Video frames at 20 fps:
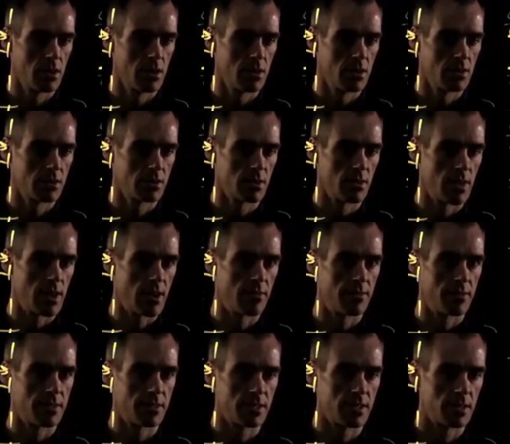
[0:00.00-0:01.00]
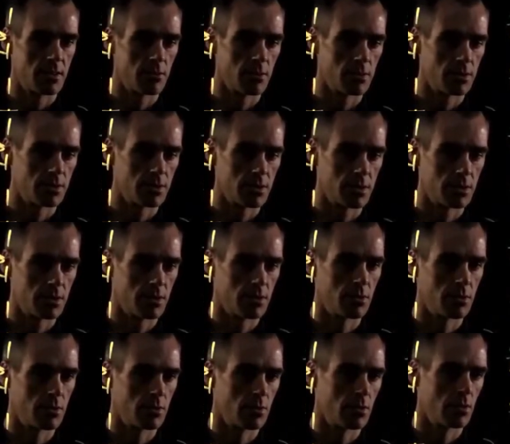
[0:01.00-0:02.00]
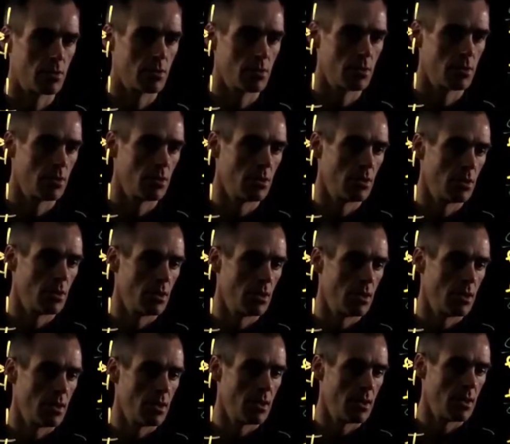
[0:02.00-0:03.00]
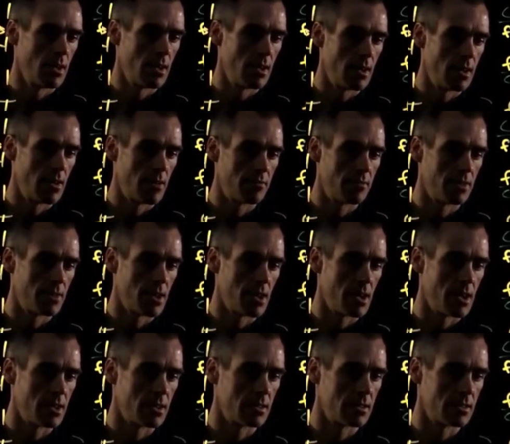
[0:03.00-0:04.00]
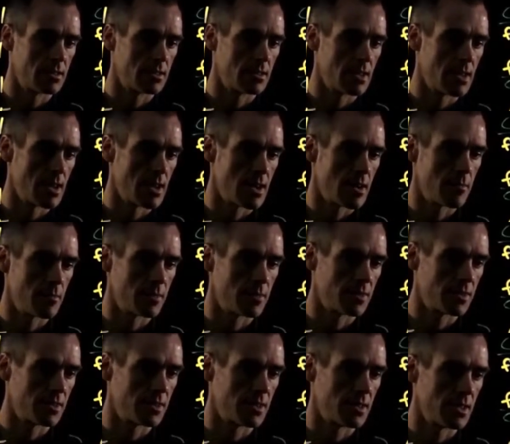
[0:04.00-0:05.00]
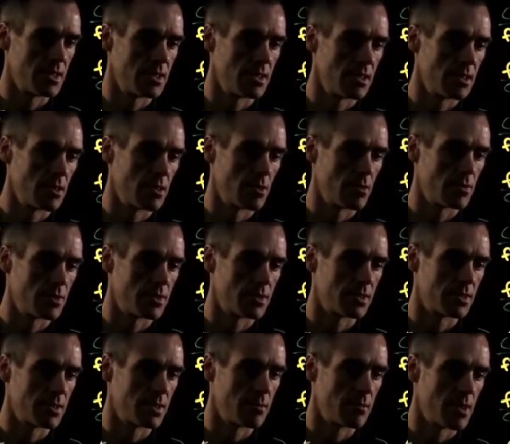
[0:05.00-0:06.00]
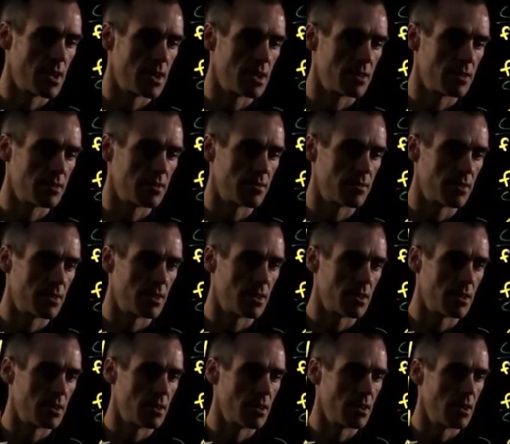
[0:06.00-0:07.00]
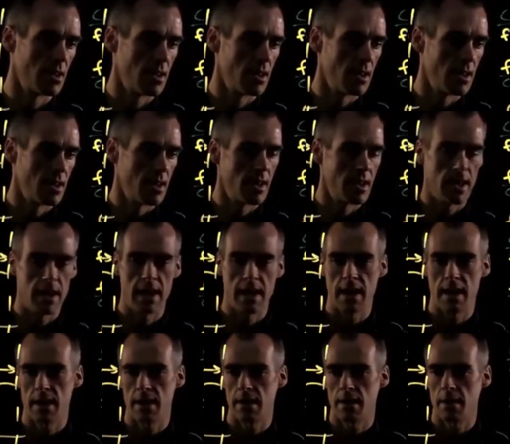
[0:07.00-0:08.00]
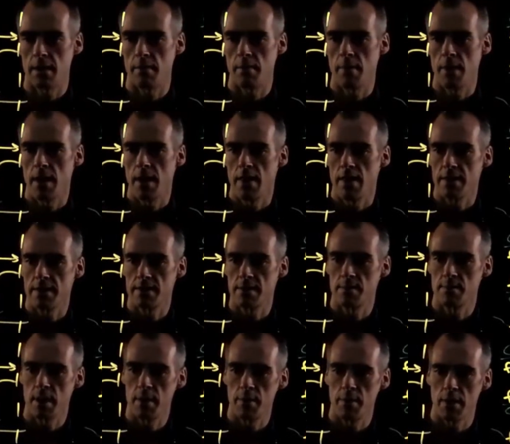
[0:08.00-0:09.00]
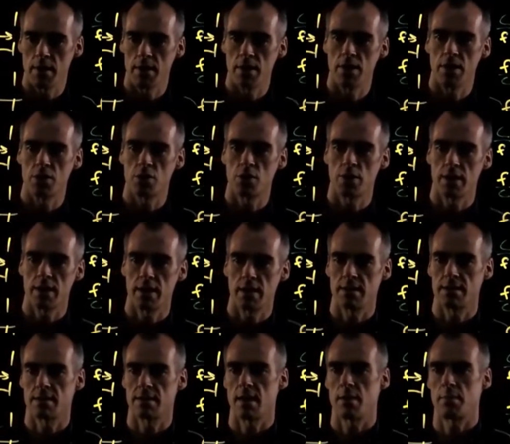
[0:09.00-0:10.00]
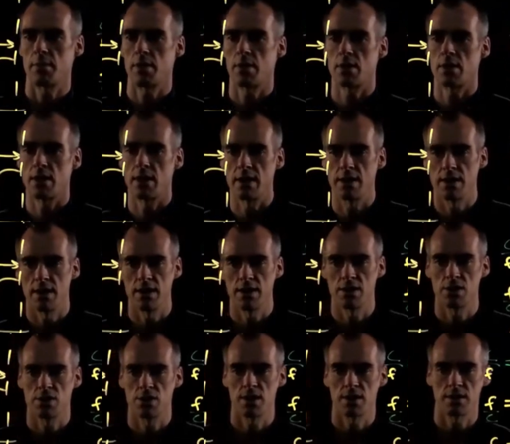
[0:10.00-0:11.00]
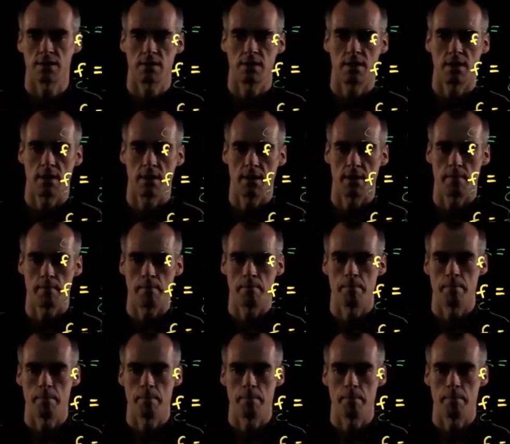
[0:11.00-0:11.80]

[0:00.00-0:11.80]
So F is equal to F naught times C over C minus V. And um, this is maybe the, the trickiest step here, and it's just um,